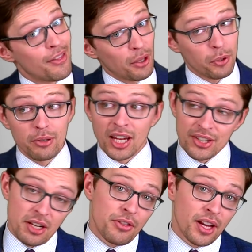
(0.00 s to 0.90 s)
That way, in
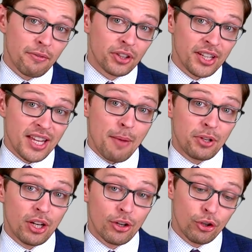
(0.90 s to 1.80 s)
case anything ever does
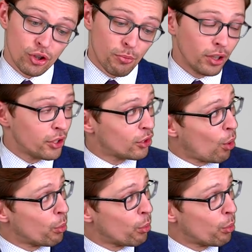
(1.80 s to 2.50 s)
happen here on YouTube, well, you can